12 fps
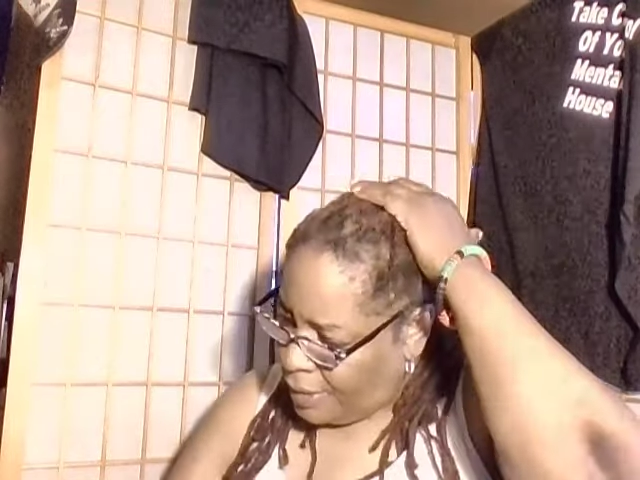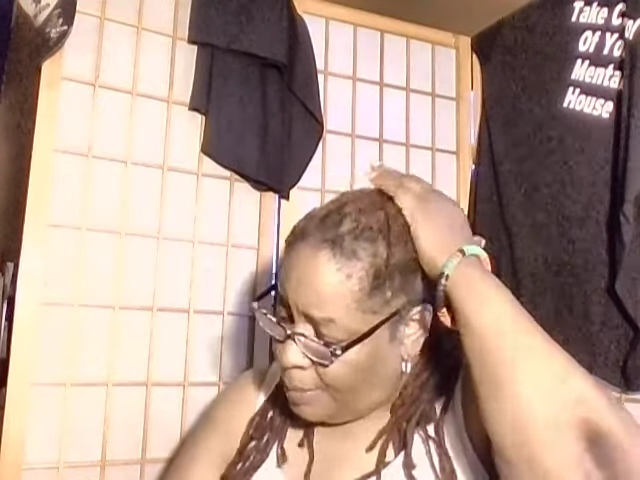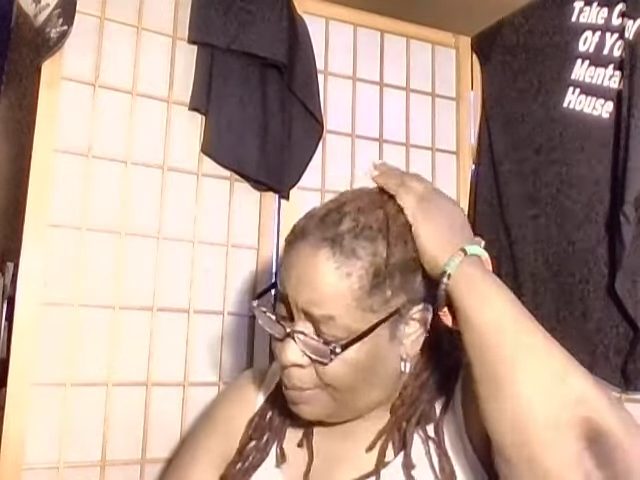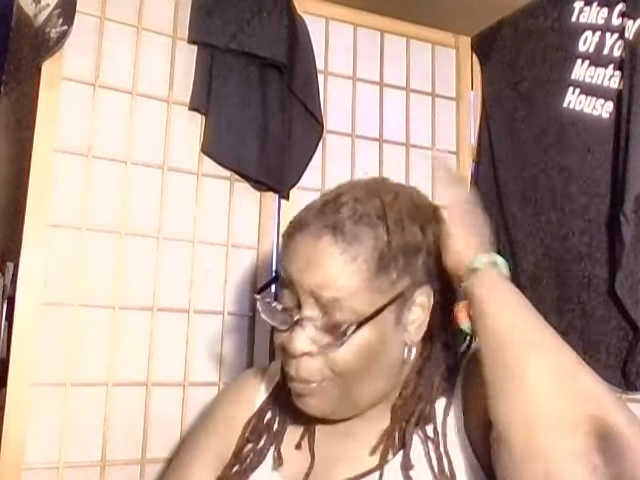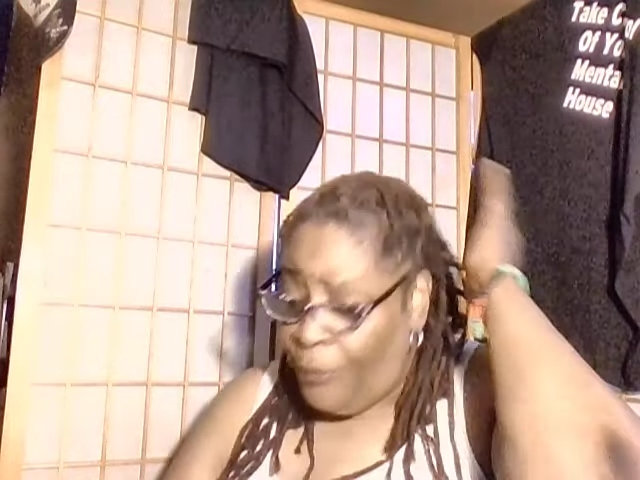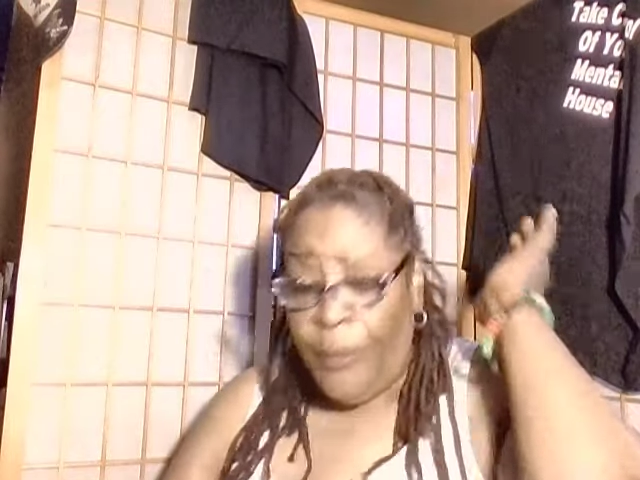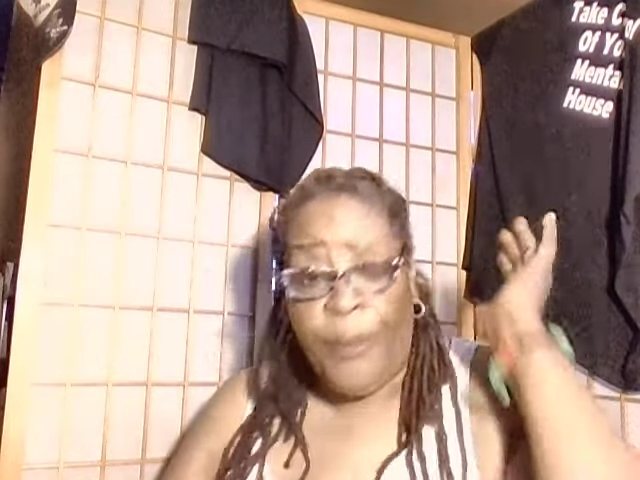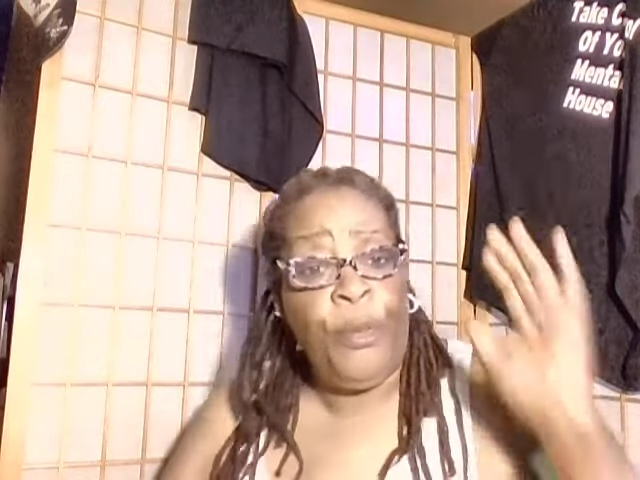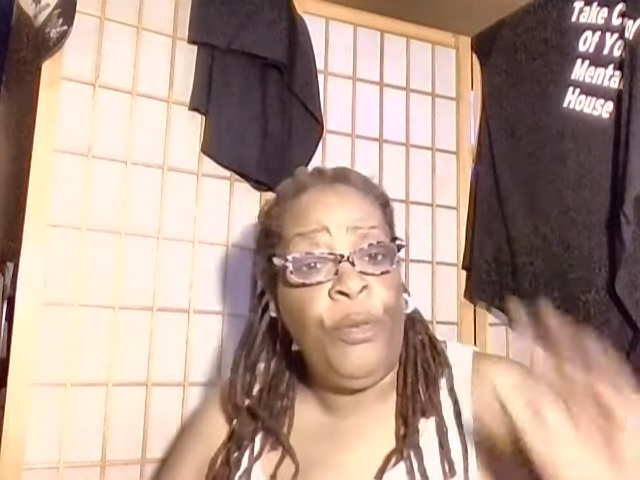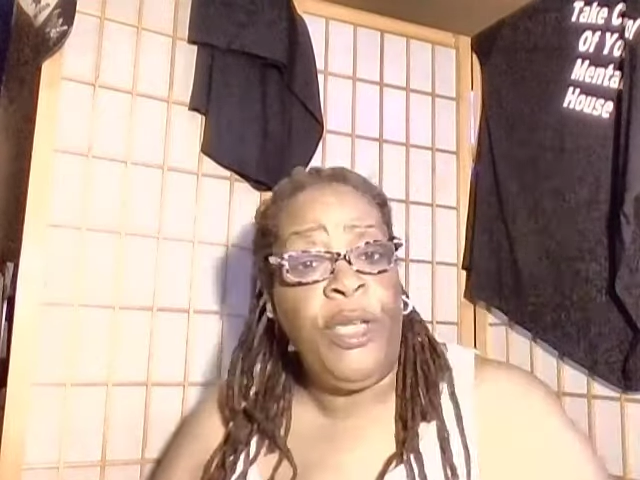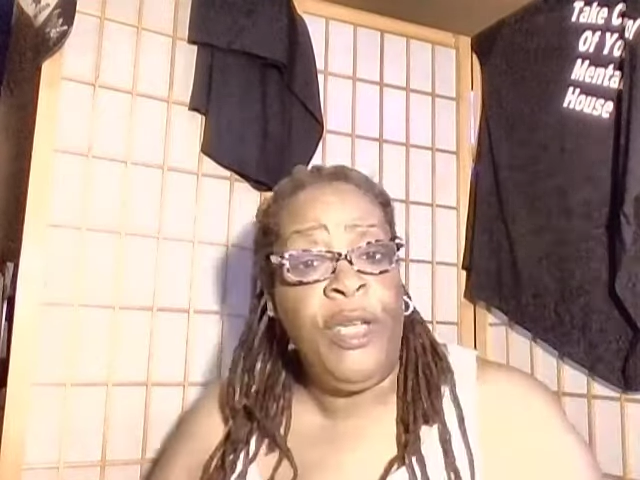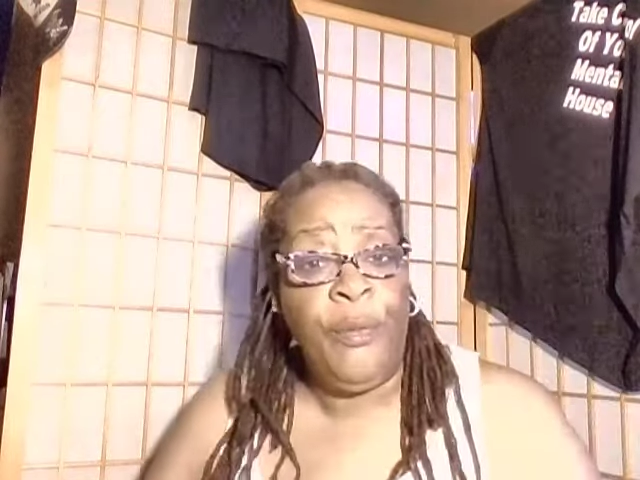is
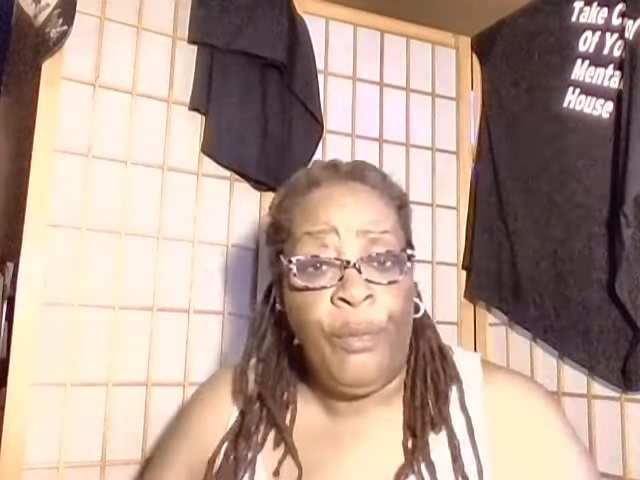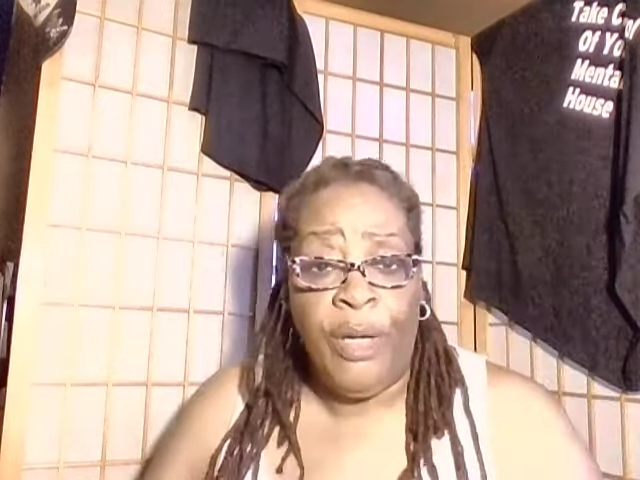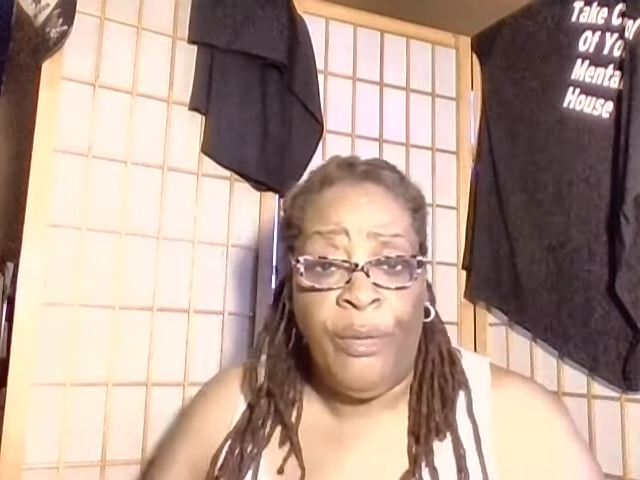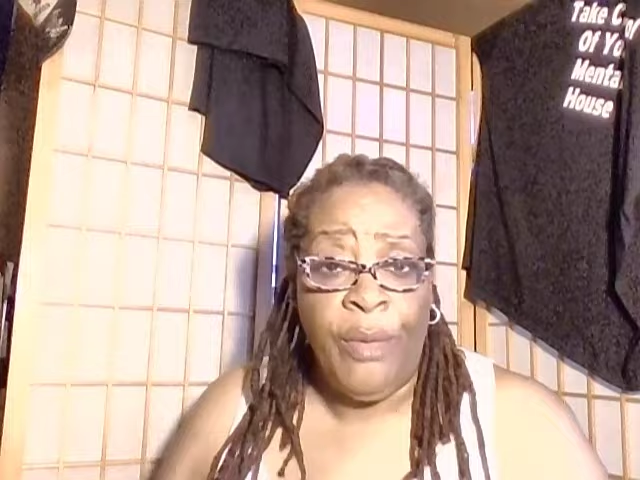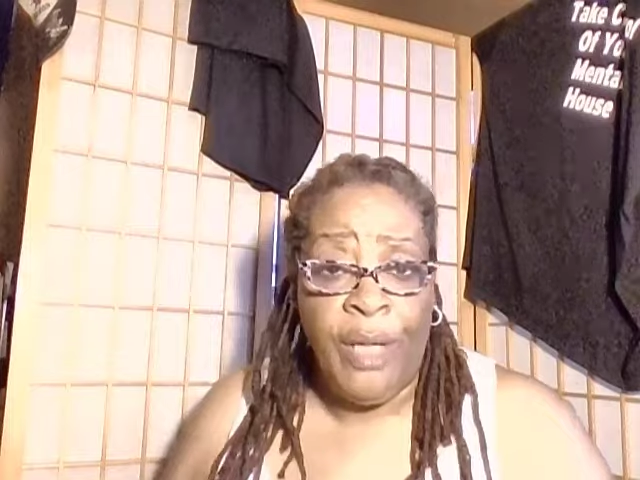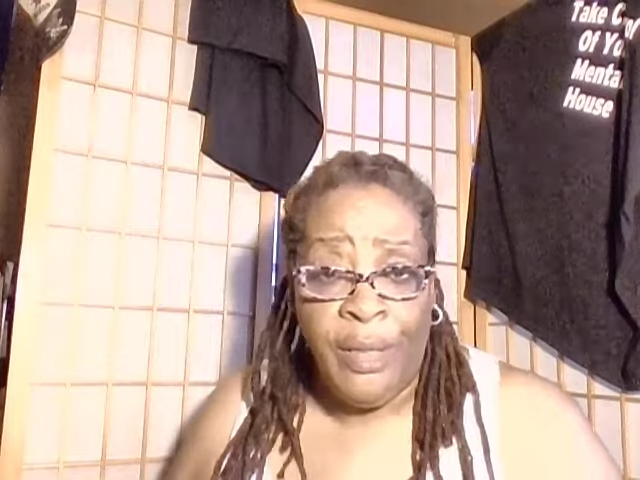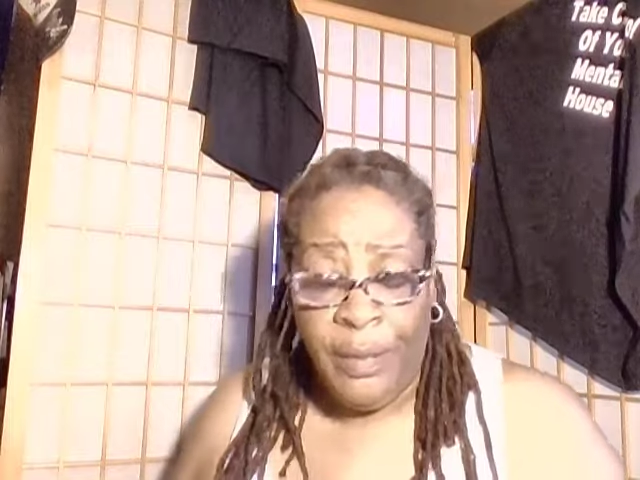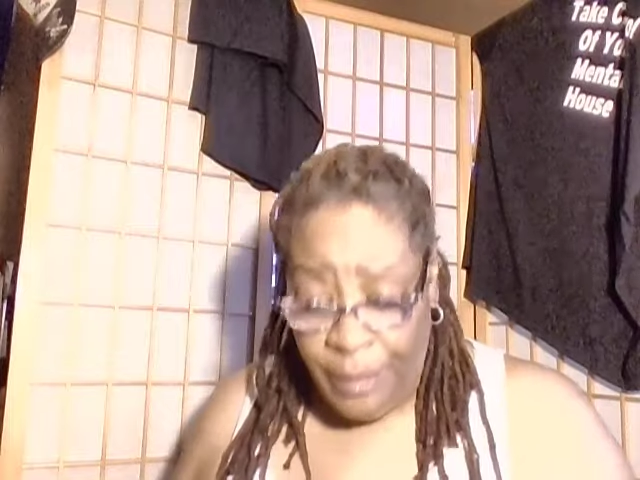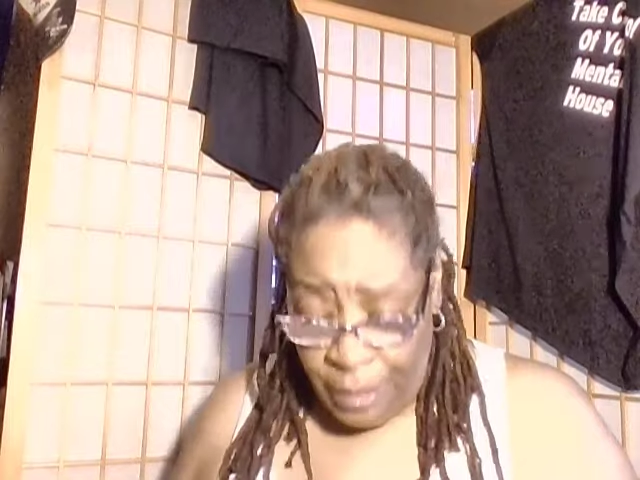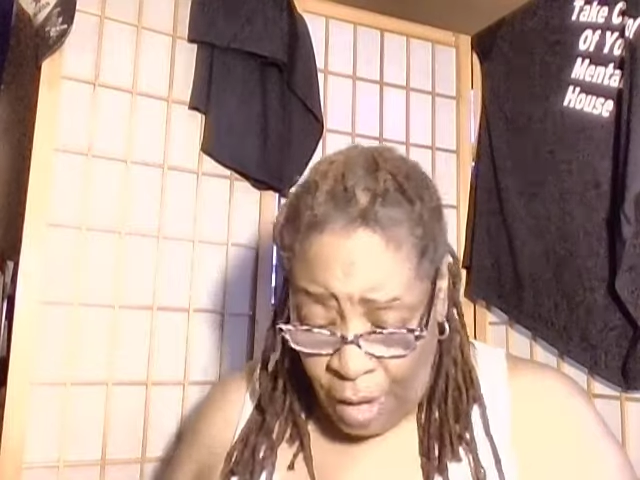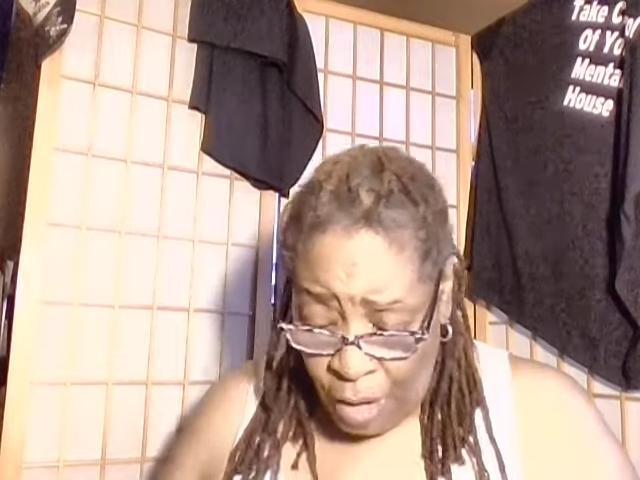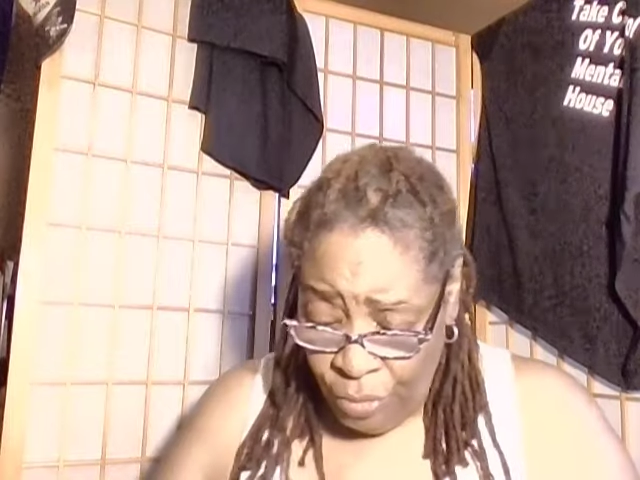for Pookie and Ray
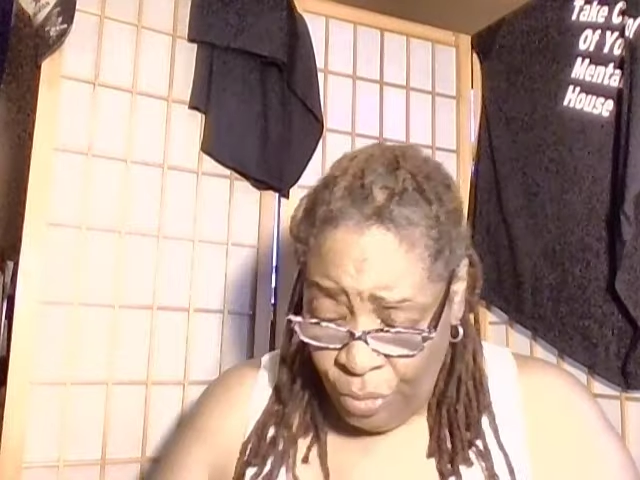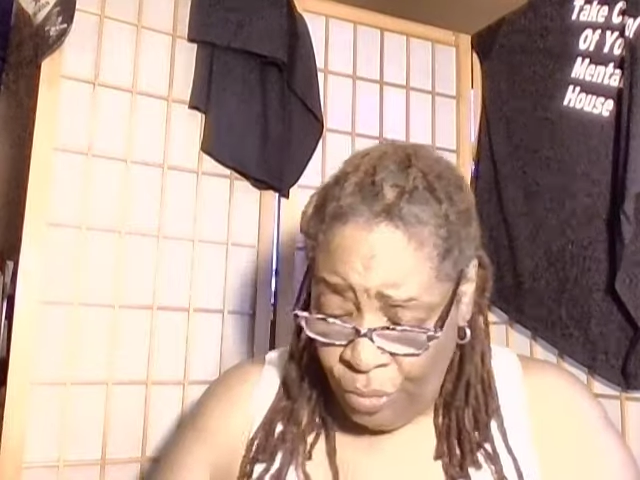Ray.